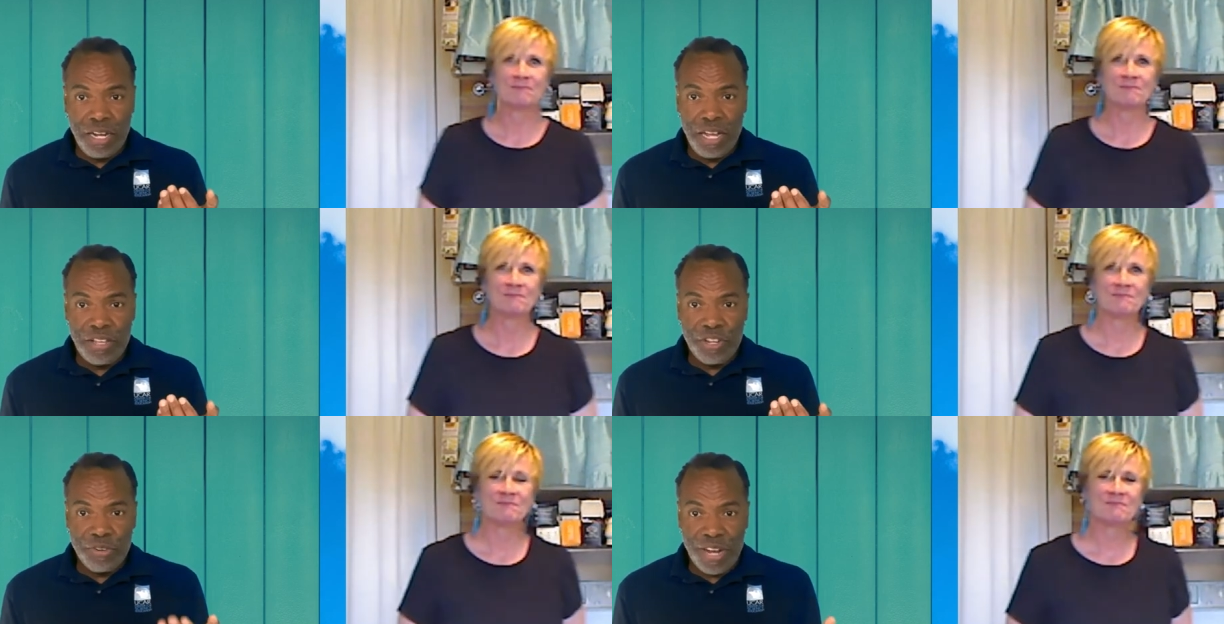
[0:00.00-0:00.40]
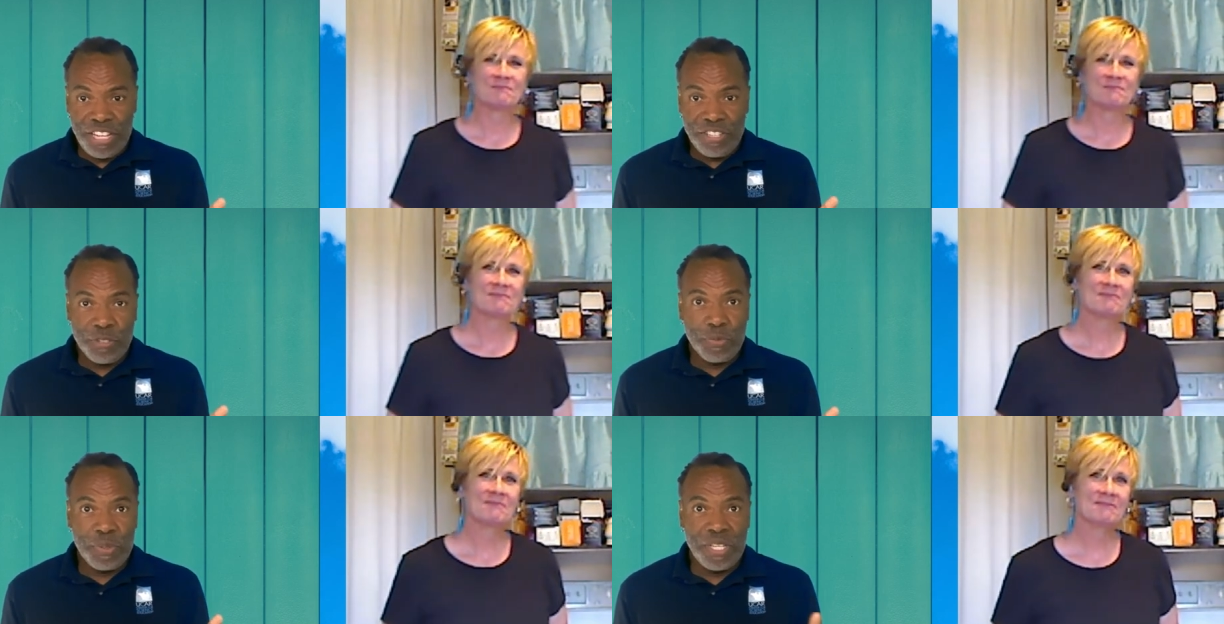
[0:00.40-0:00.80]
Speaker 1: uh, your
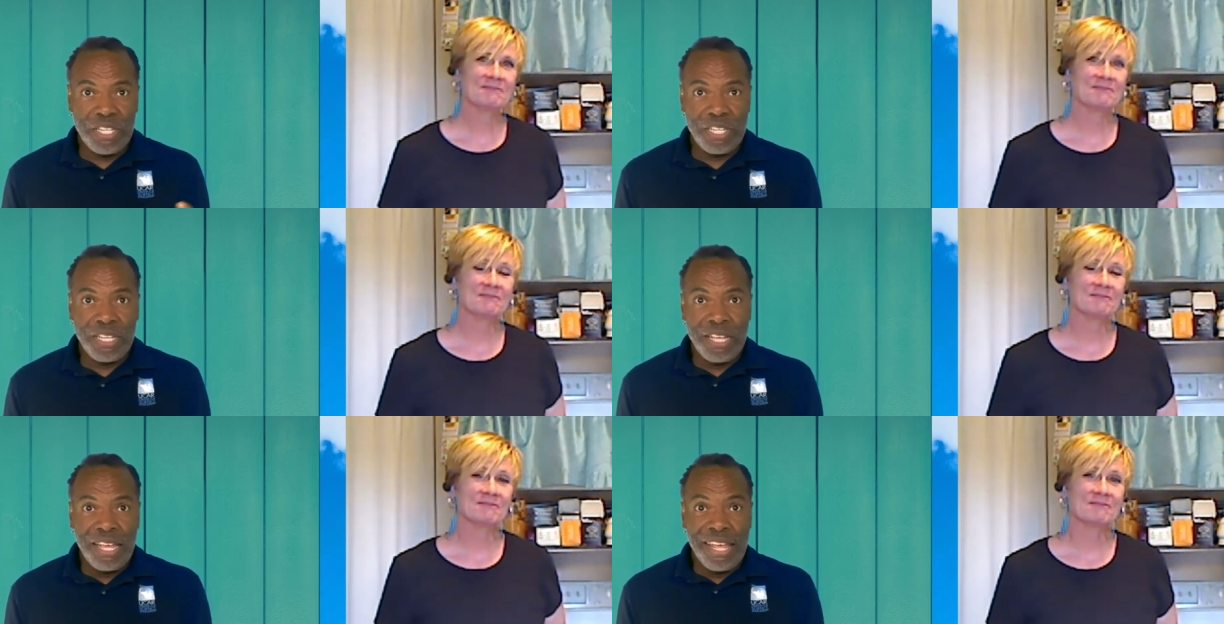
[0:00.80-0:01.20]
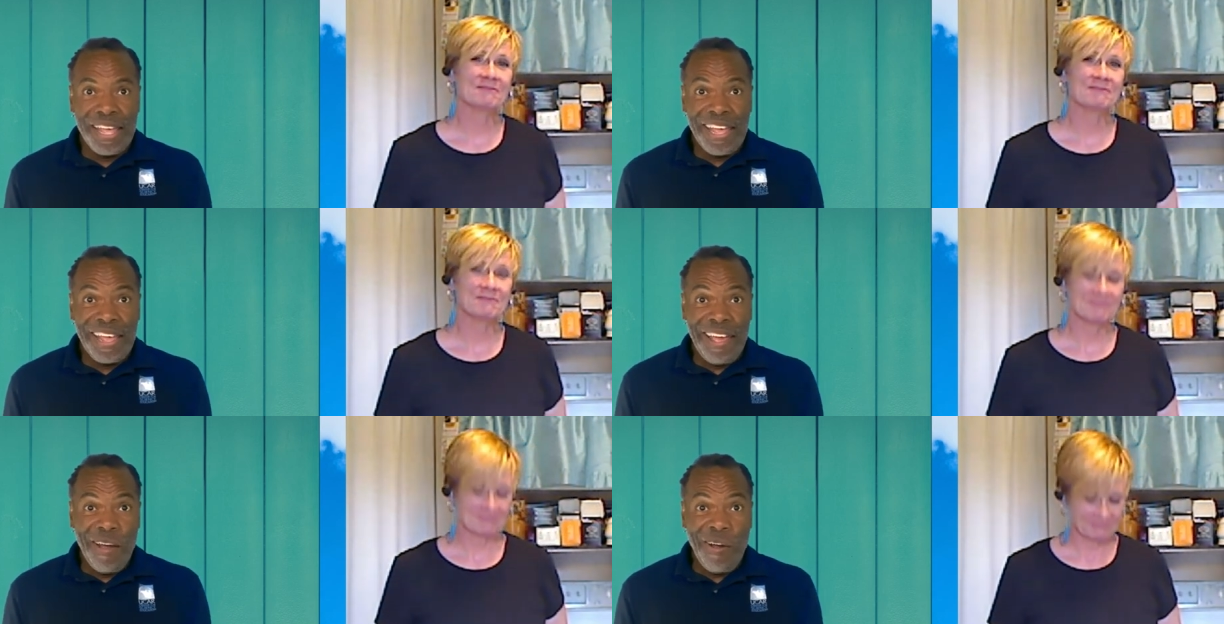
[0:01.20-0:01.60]
recipe,
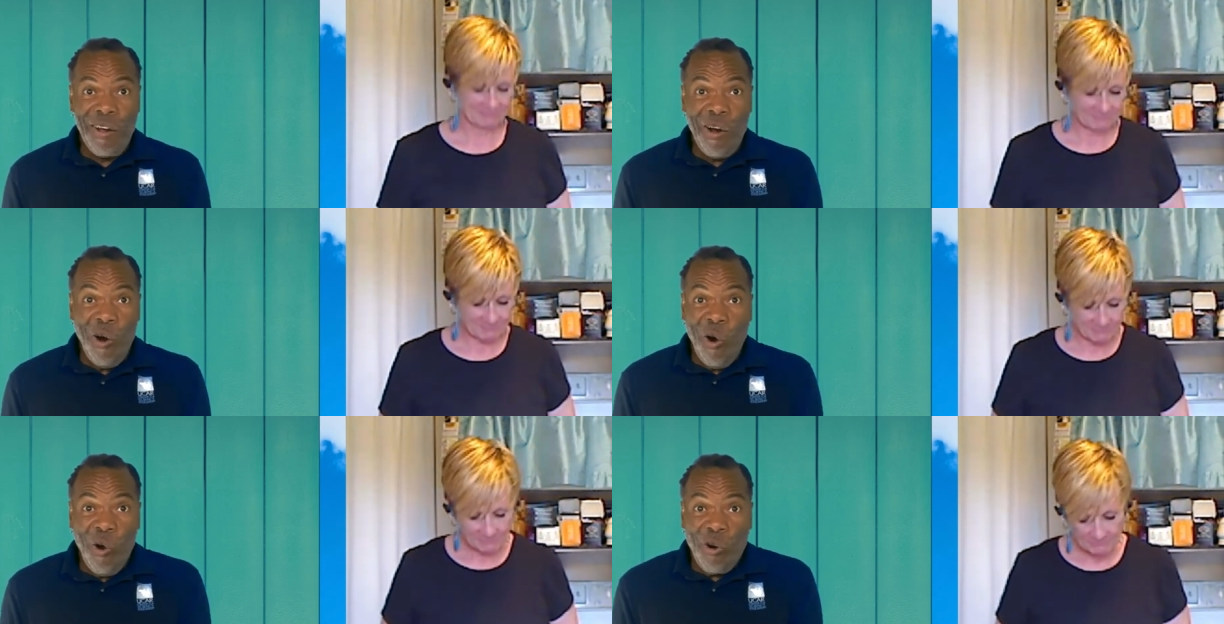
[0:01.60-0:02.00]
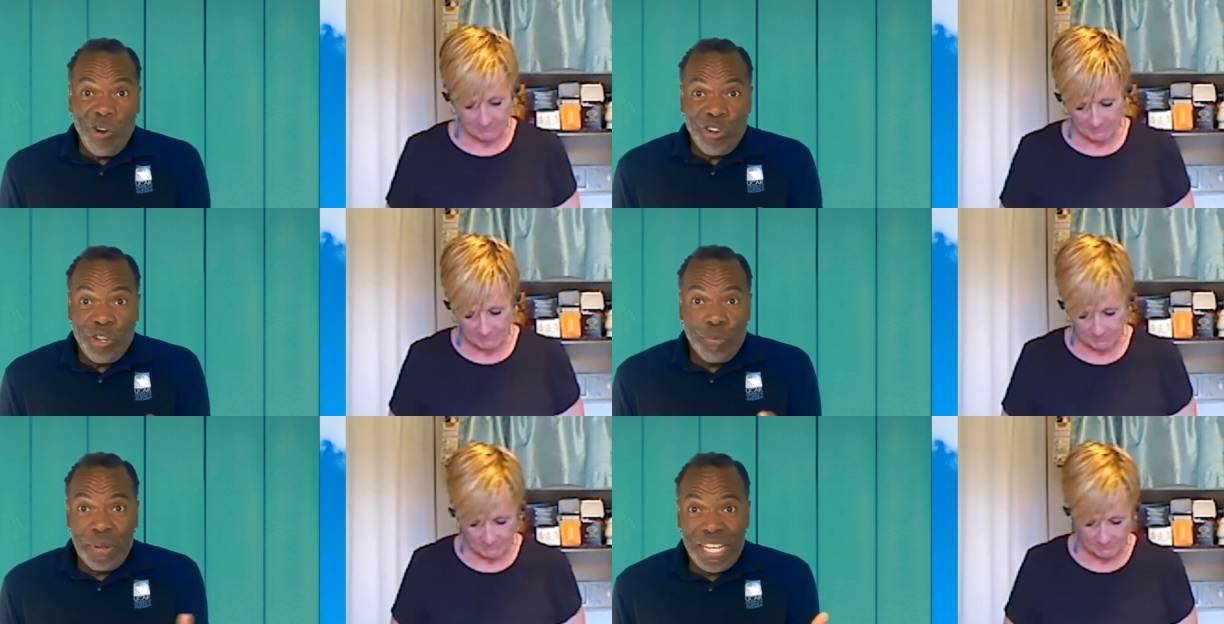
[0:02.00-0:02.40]
uh,
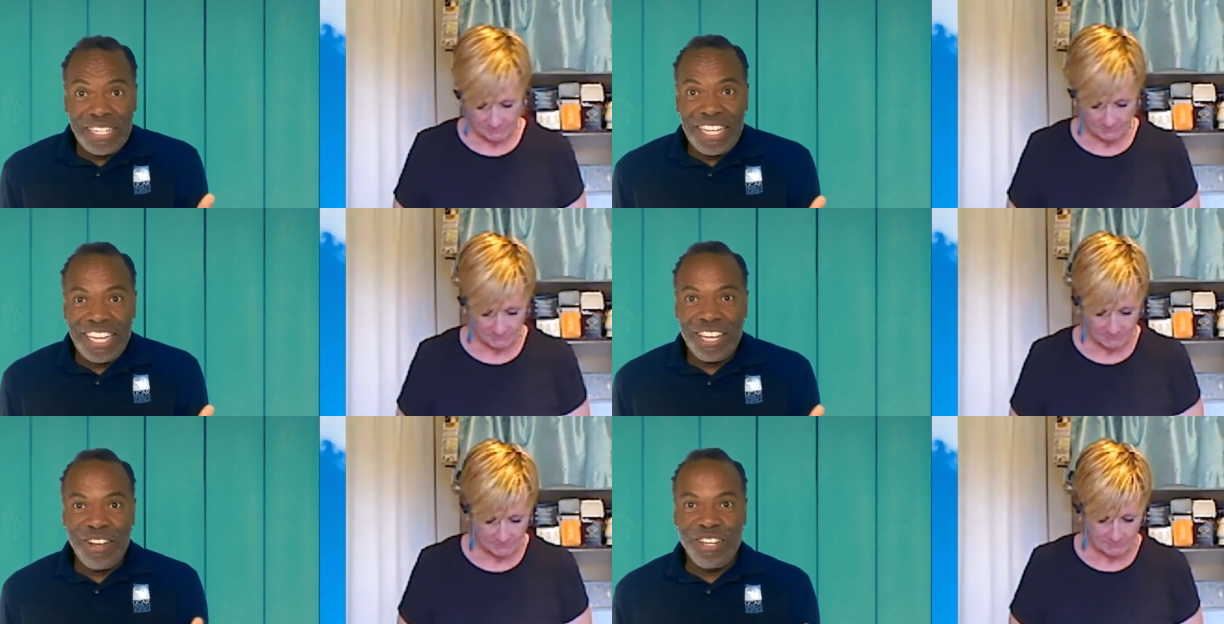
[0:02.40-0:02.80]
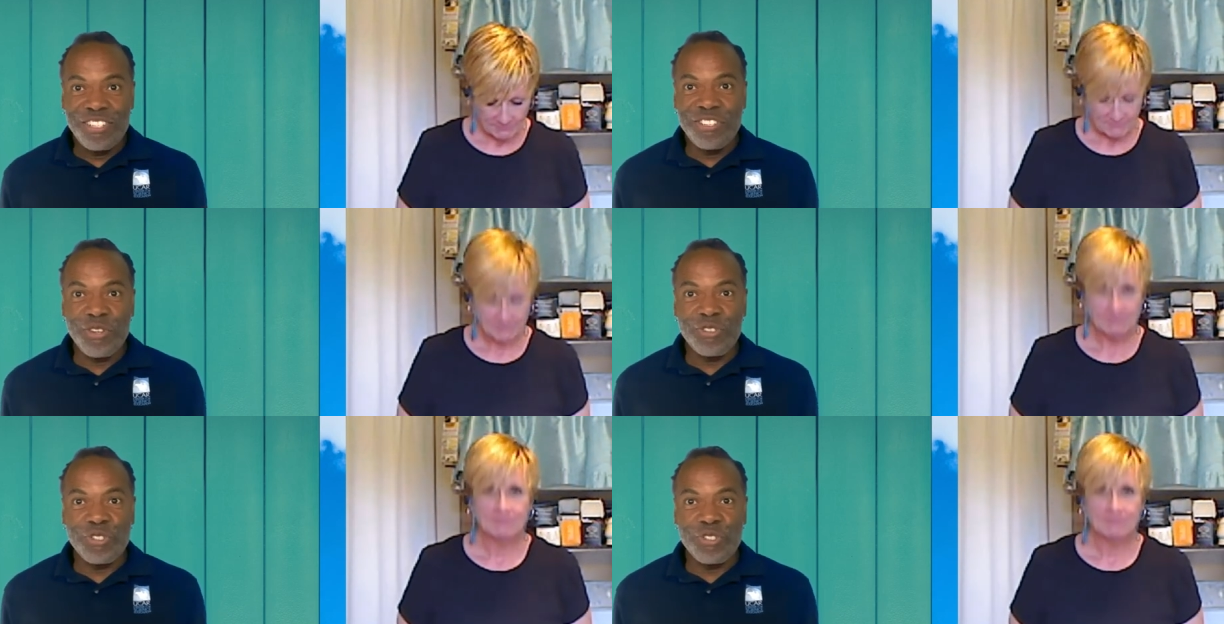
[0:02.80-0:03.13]
or your picnic on